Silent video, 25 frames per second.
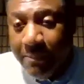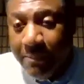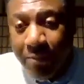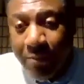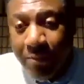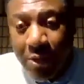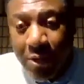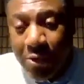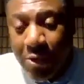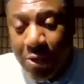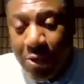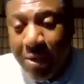
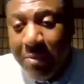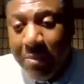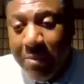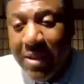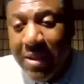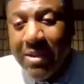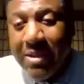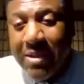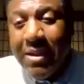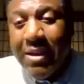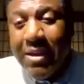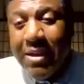You know what I
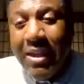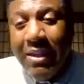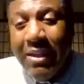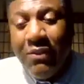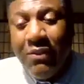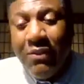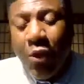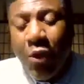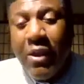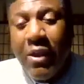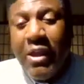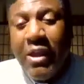mean? Even
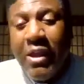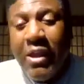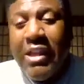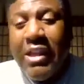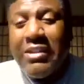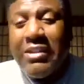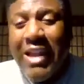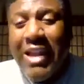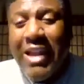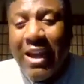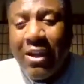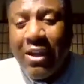though he's
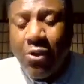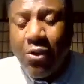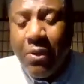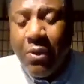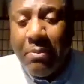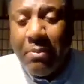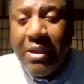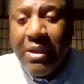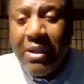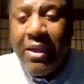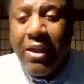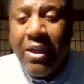not going to
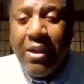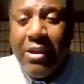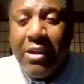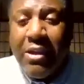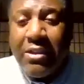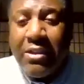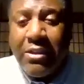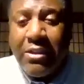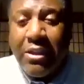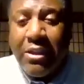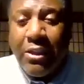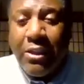be there, he's
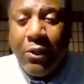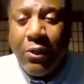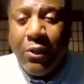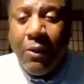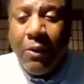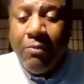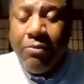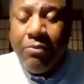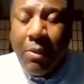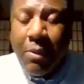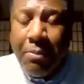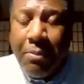still
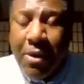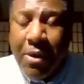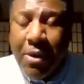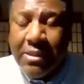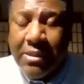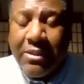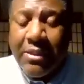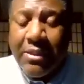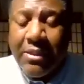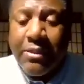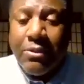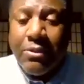the
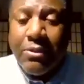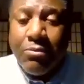president.